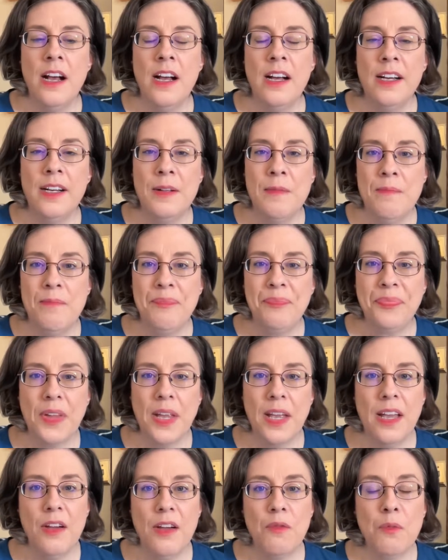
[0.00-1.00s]
um,
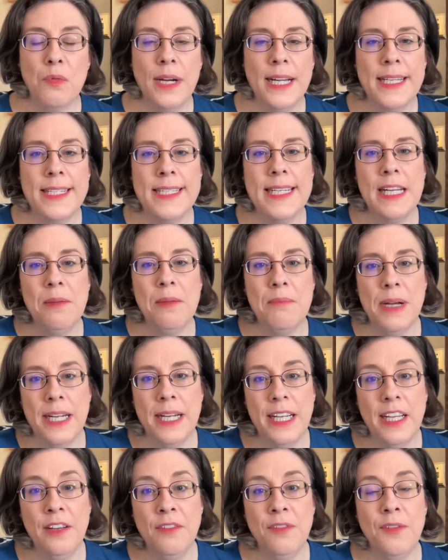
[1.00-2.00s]
raising
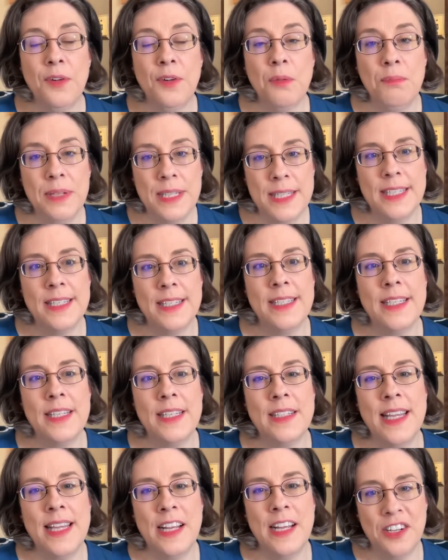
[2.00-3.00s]
money for
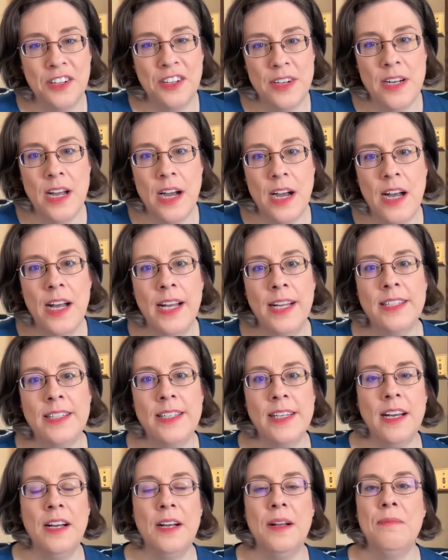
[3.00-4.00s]
businesses that are not
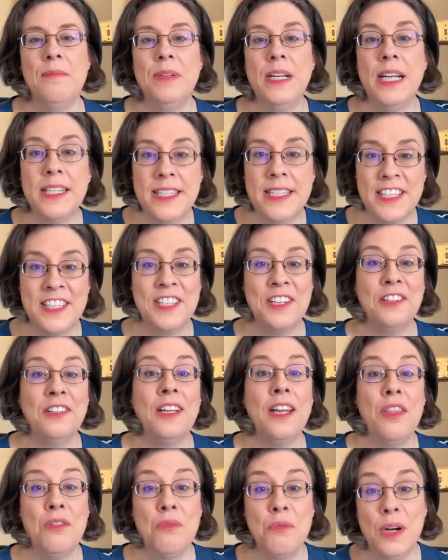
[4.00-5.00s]
um,
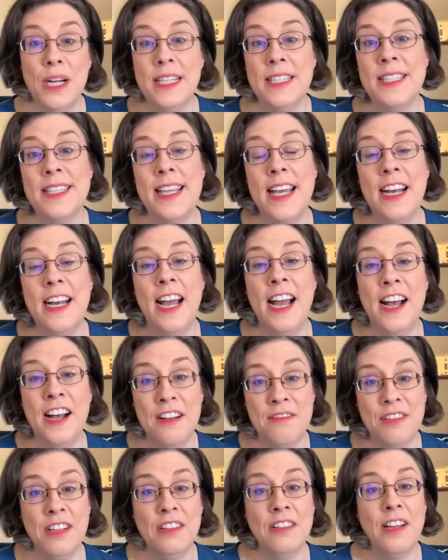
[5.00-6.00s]
necessarily the ones that
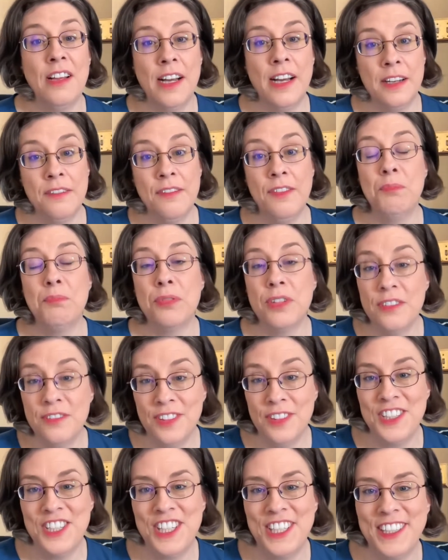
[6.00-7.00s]
have a lot of the
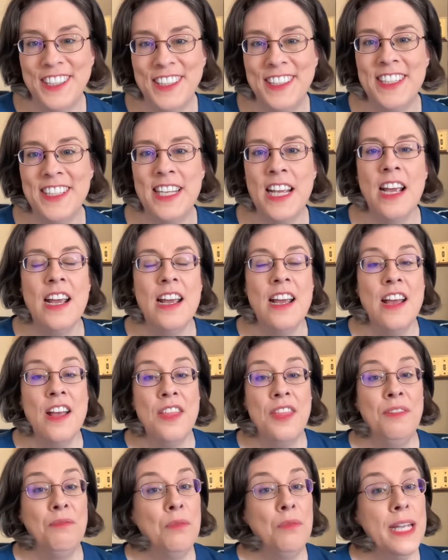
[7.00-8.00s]
privileges
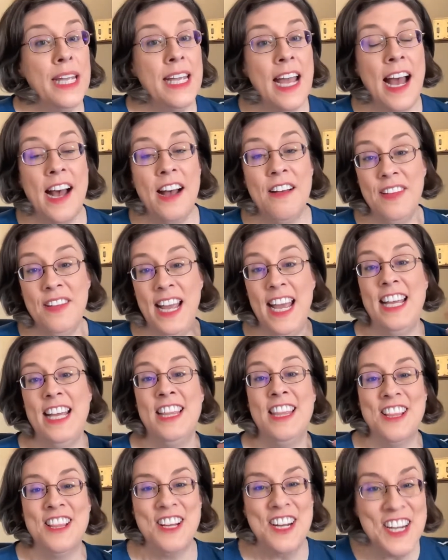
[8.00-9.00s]
we have a
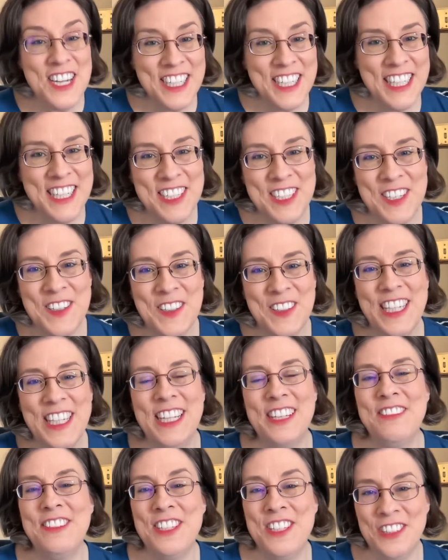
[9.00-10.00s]
long history
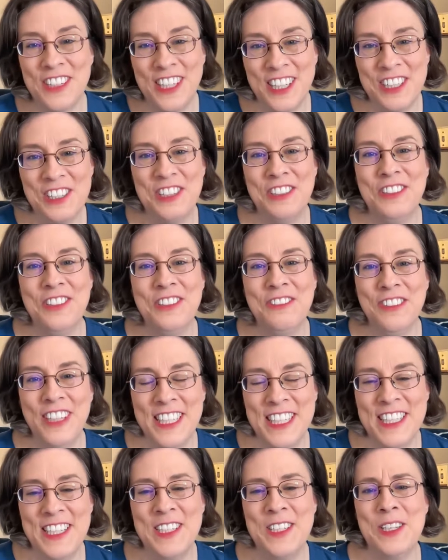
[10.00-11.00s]
of structural
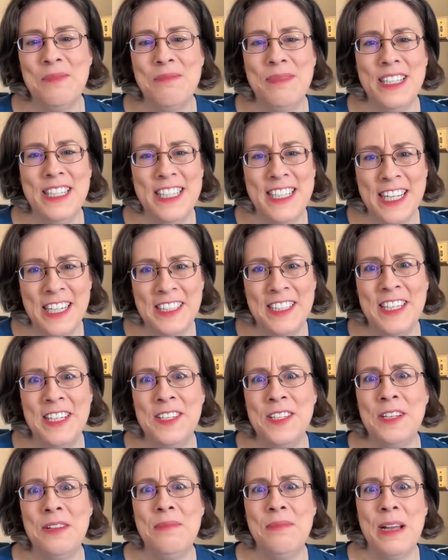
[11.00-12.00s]
racism and
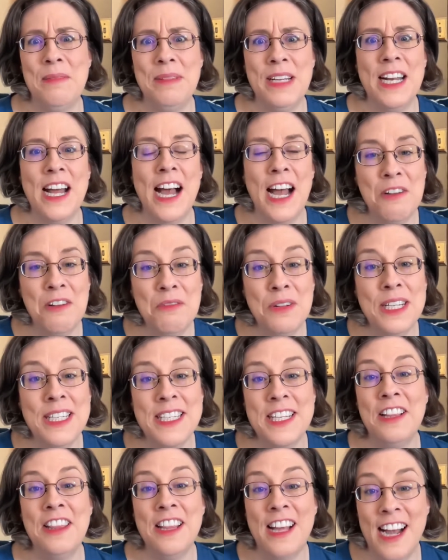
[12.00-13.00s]
sexism. I mean, I was
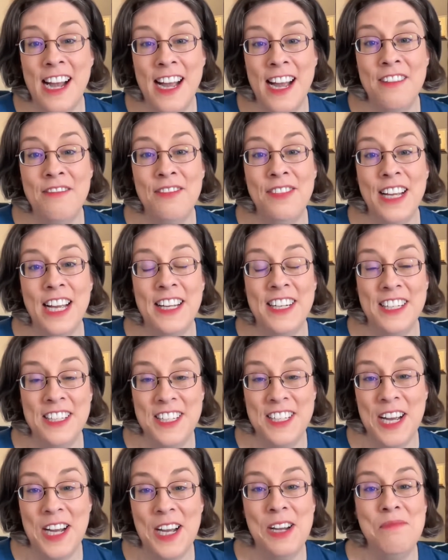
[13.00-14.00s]
alive at a
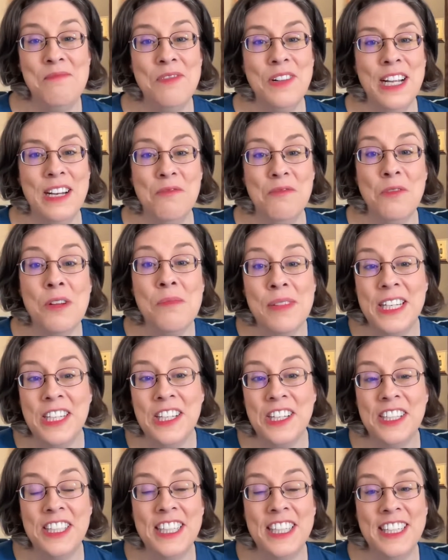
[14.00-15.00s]
time when women
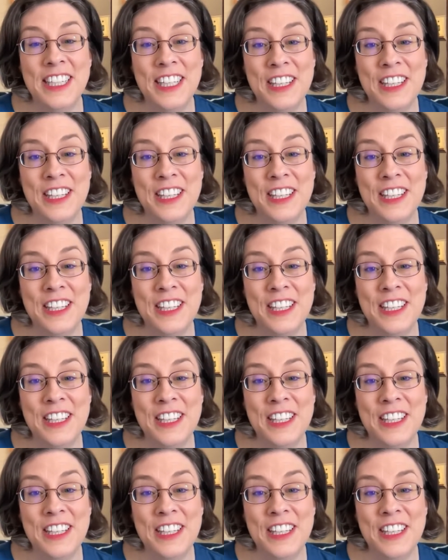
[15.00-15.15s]
couldn't